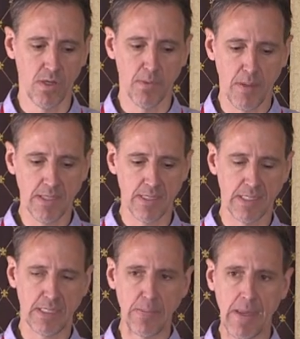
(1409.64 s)
you know, based on
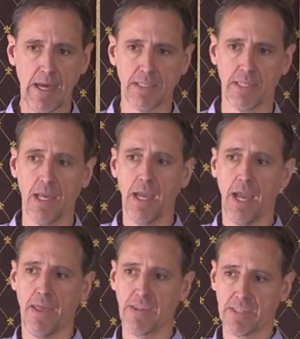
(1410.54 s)
these commands,
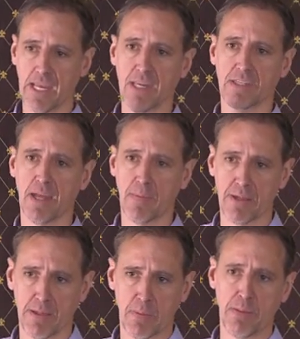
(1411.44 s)
and the state is
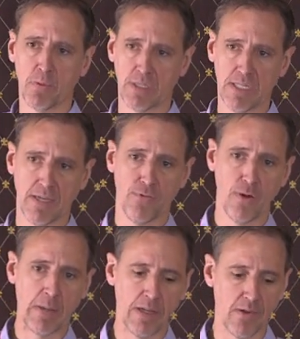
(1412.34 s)
automatically being persisted
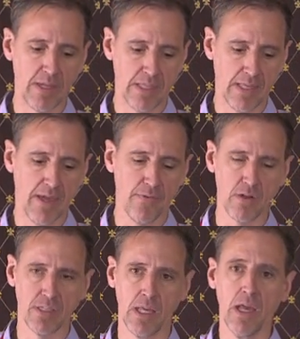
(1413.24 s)
for me underneath the
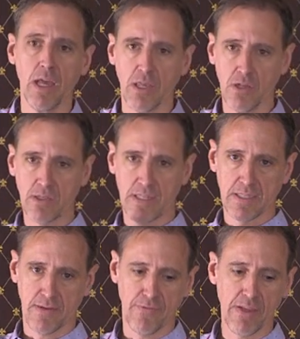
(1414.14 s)
covers using
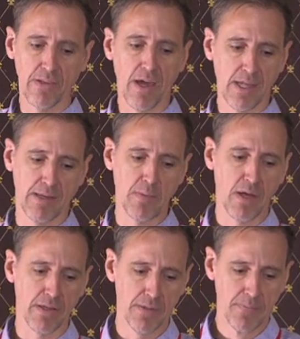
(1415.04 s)
this event logging
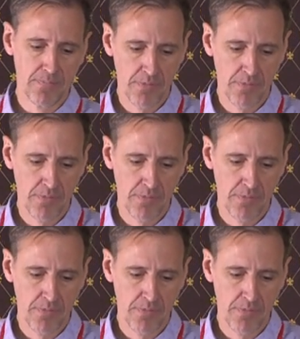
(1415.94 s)
model.